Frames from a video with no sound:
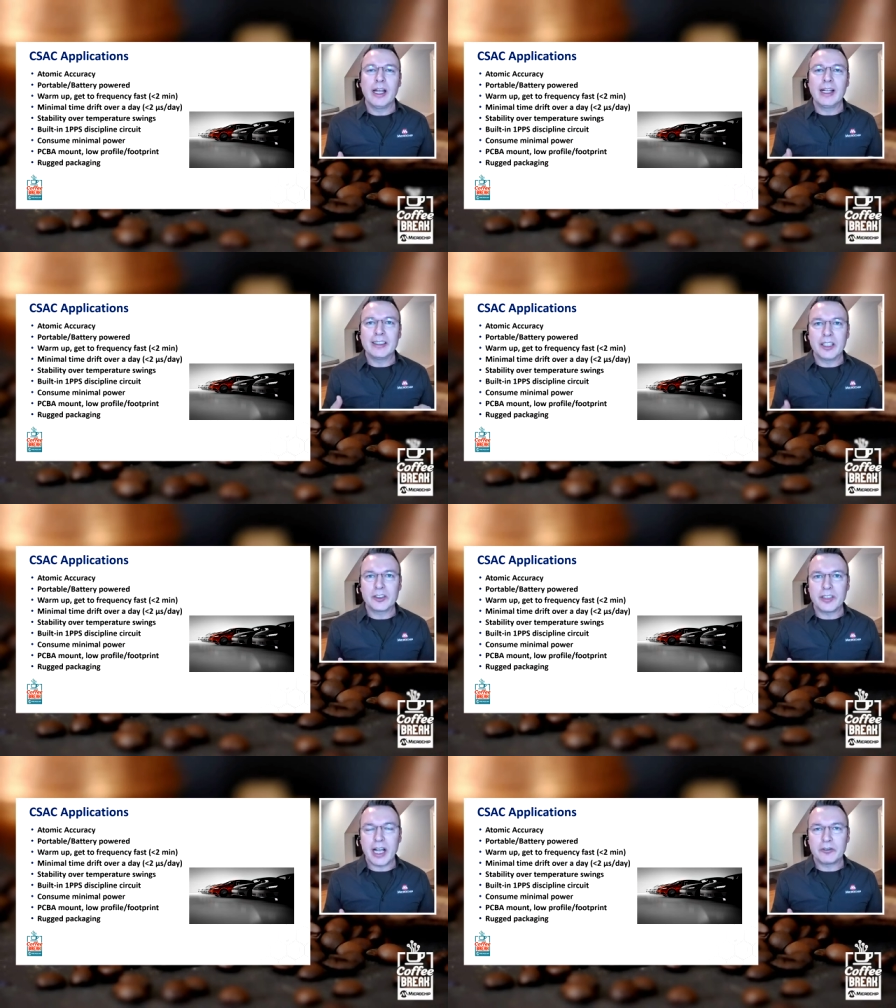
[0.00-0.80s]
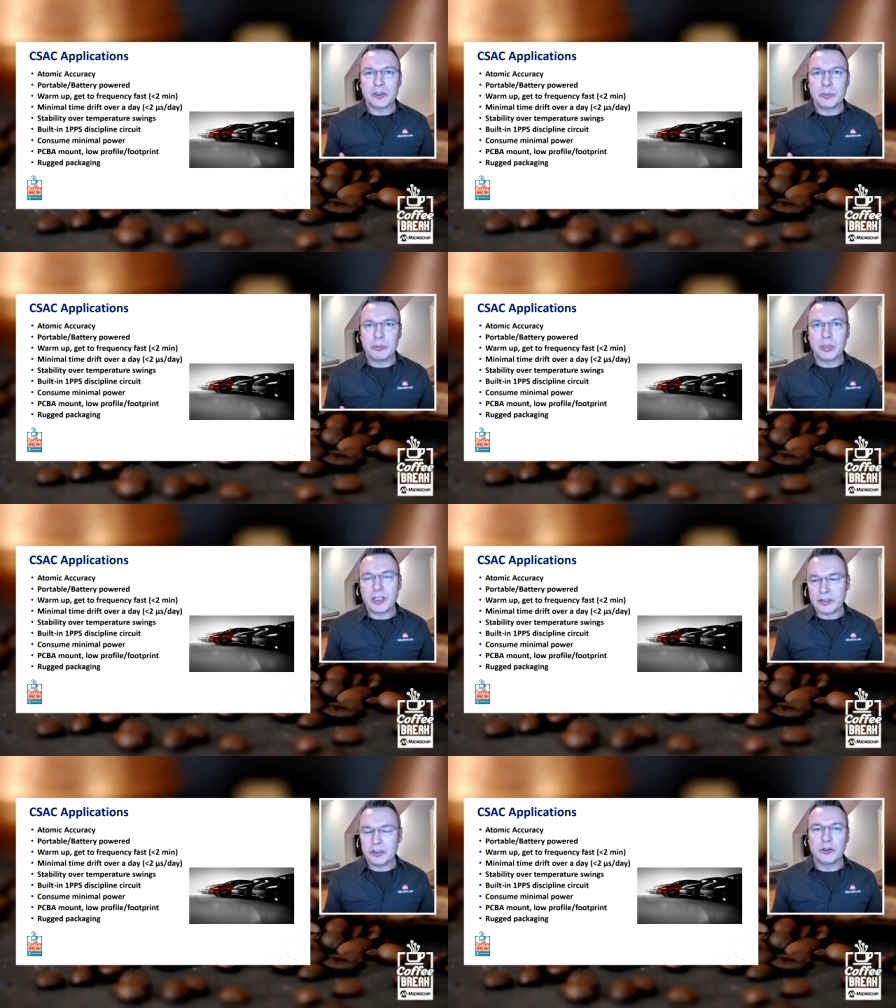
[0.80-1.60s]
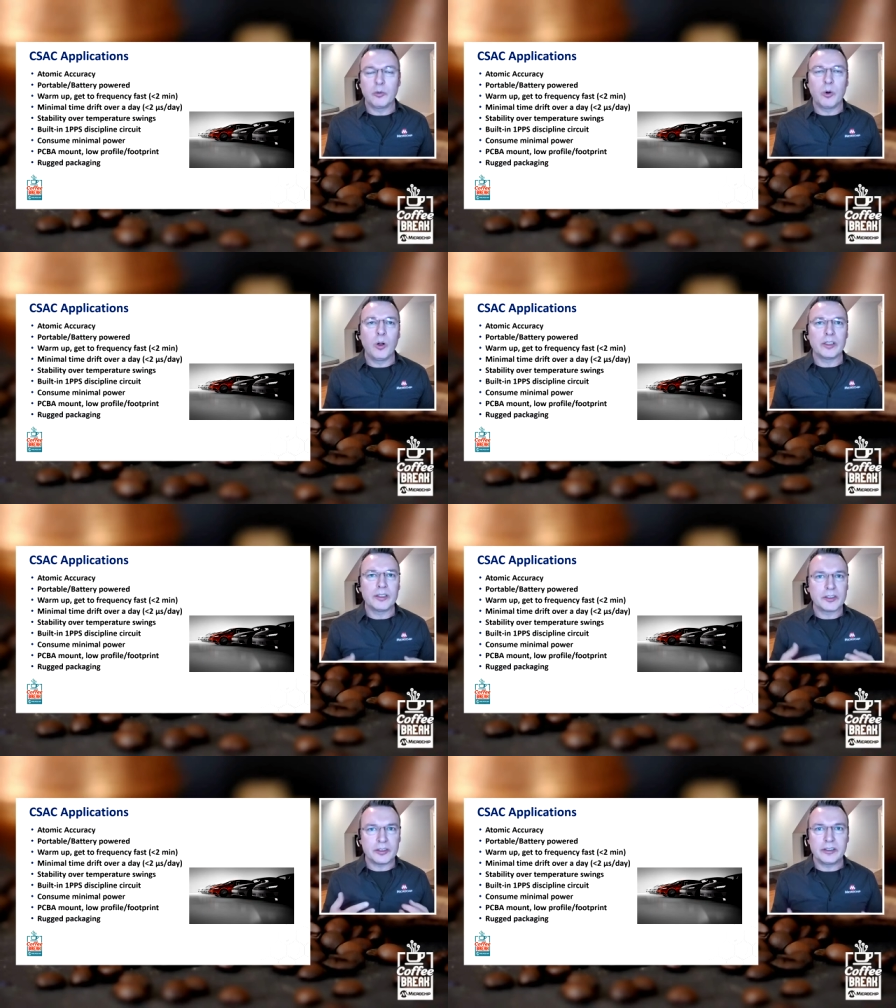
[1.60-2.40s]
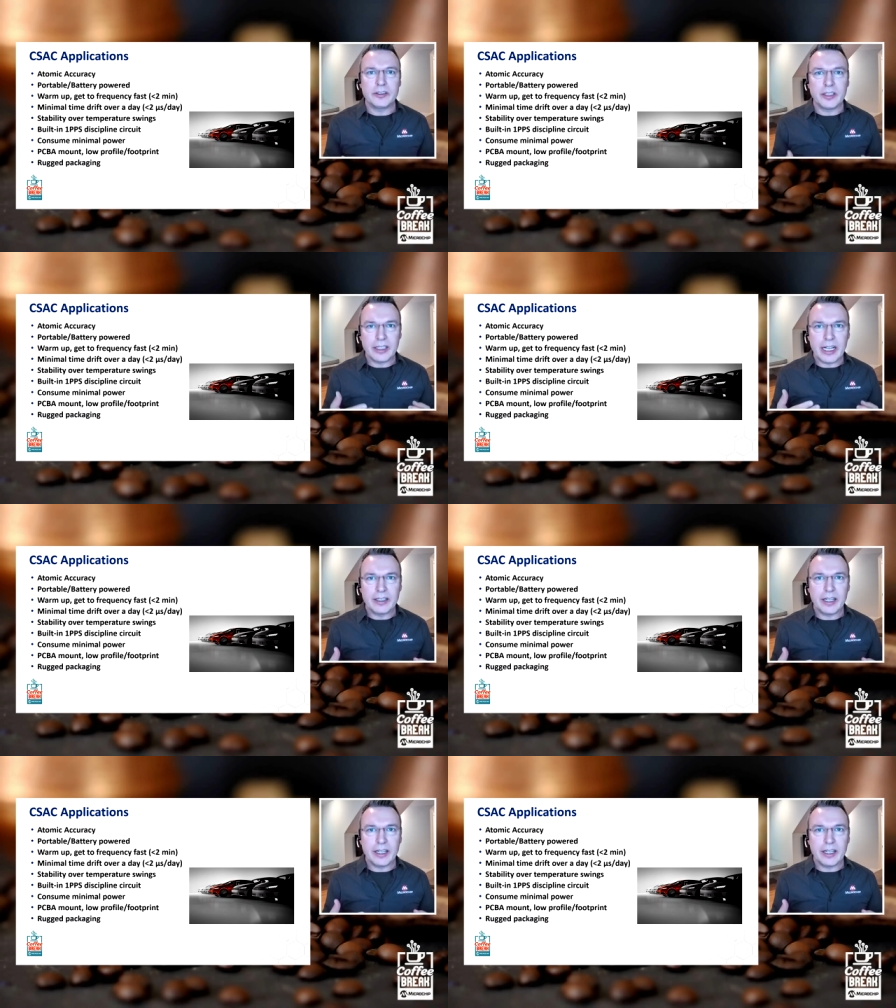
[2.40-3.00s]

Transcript: it doesn't have to be plugged into a wall it doesn't need,